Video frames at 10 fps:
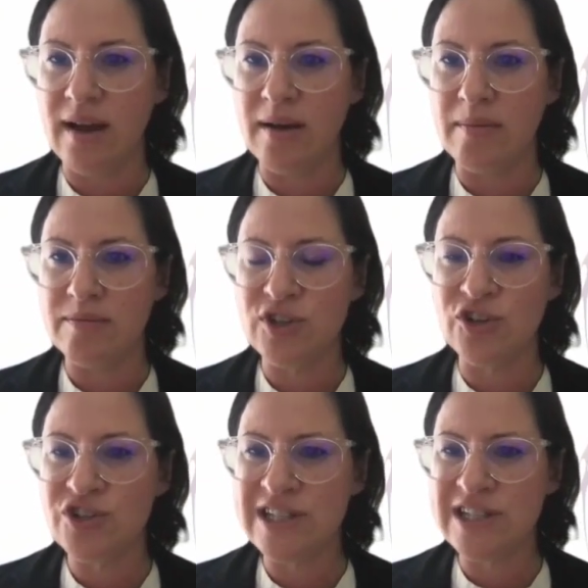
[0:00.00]

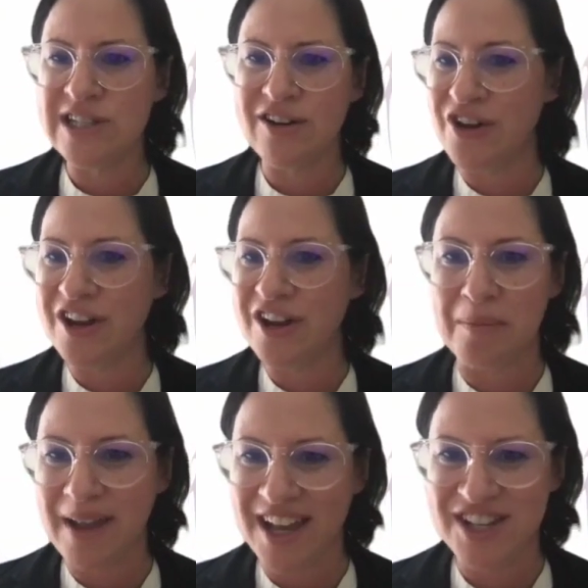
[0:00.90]
Donors that are
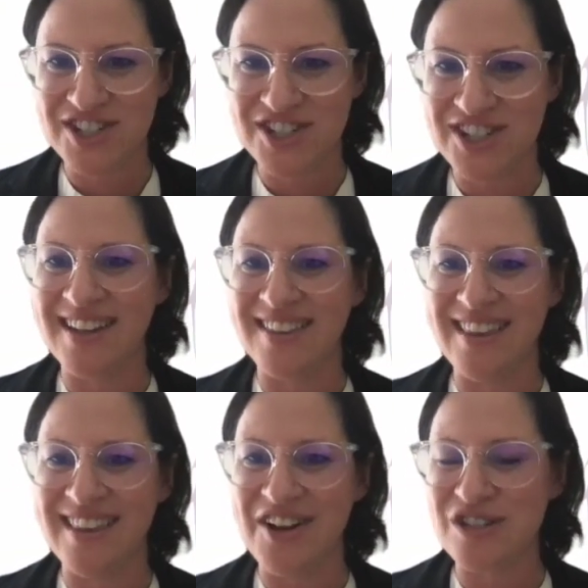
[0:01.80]
very compassionate
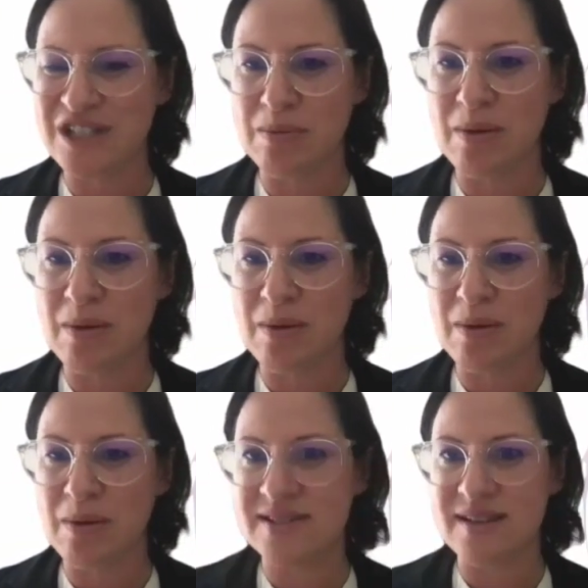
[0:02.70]
in their
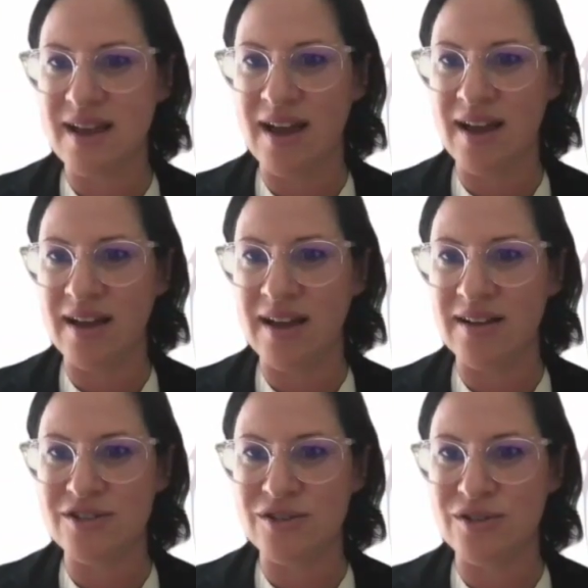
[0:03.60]
response
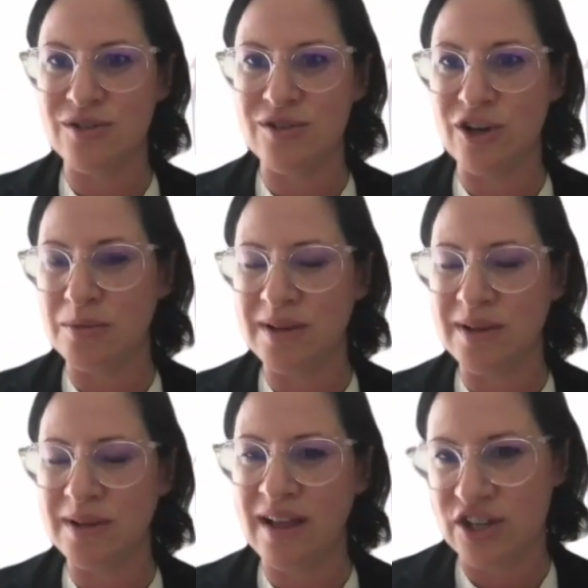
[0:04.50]
to
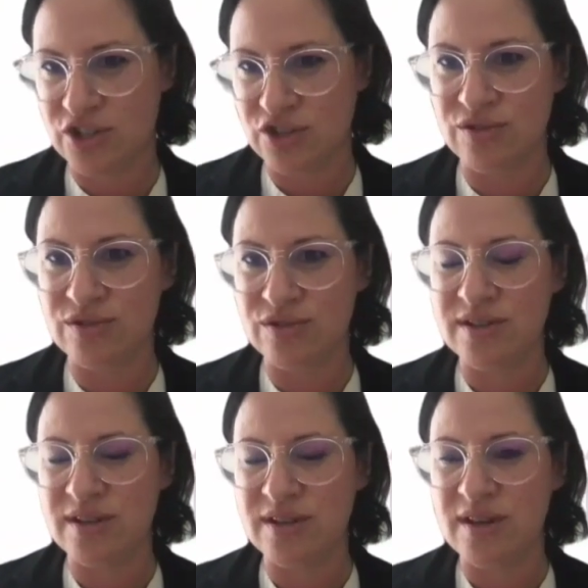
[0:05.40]
global health
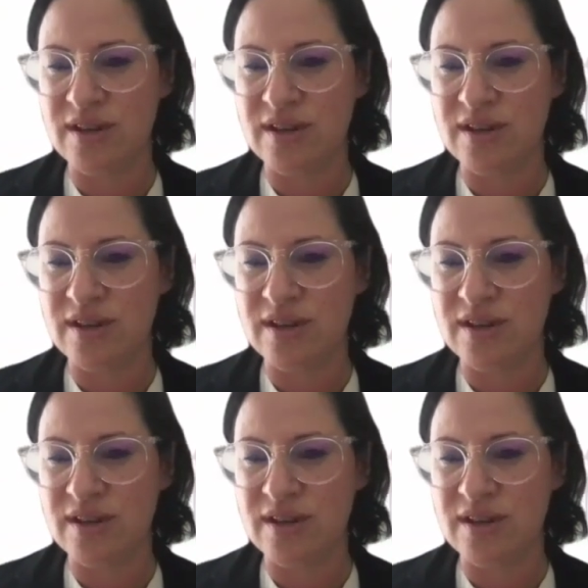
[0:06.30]
issues.